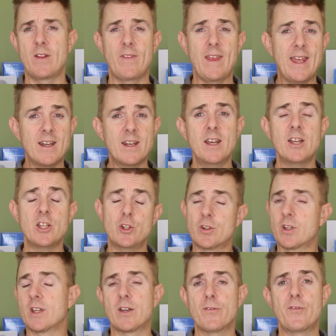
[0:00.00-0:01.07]
and then you
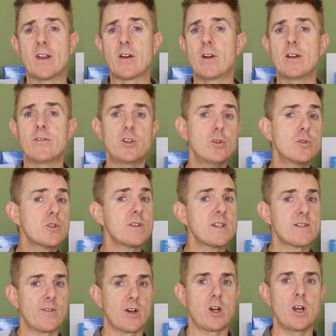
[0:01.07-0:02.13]
can configure it. If you do
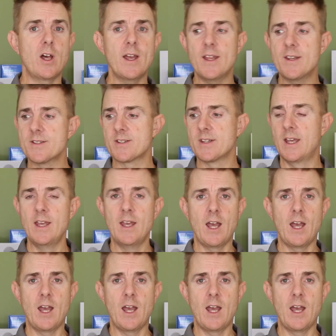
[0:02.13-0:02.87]
this for clients